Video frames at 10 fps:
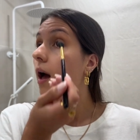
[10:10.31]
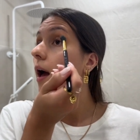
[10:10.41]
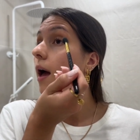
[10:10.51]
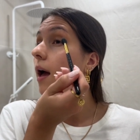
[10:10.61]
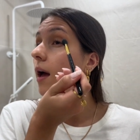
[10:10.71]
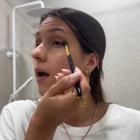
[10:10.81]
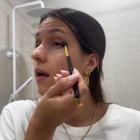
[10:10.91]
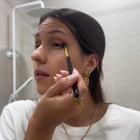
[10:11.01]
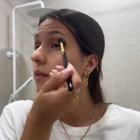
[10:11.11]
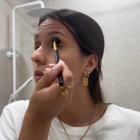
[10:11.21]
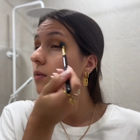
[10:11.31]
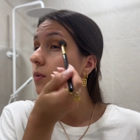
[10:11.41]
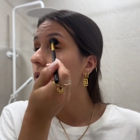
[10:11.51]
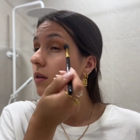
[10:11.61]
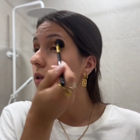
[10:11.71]
and
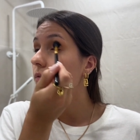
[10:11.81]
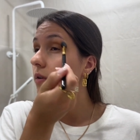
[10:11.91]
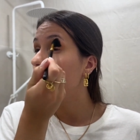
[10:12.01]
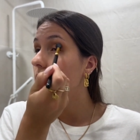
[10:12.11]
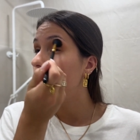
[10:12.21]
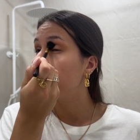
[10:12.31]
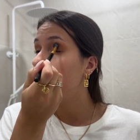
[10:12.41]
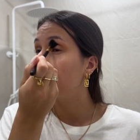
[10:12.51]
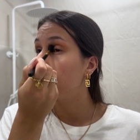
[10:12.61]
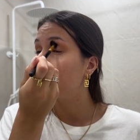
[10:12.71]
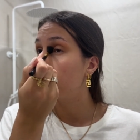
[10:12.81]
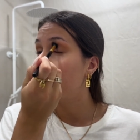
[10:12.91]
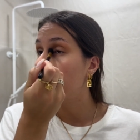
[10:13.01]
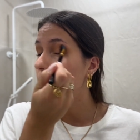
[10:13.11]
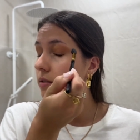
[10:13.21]
we're leaving to the
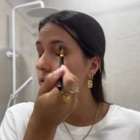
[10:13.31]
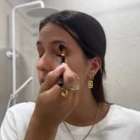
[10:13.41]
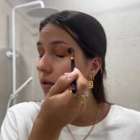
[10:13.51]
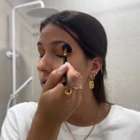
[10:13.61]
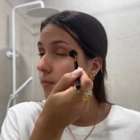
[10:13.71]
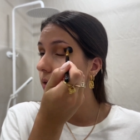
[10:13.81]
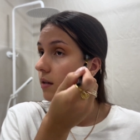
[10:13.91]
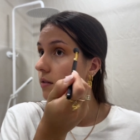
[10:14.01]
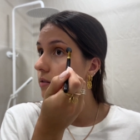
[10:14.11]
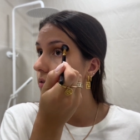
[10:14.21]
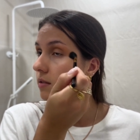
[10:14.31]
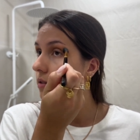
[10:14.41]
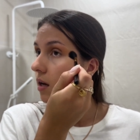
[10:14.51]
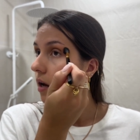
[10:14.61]
restaurant because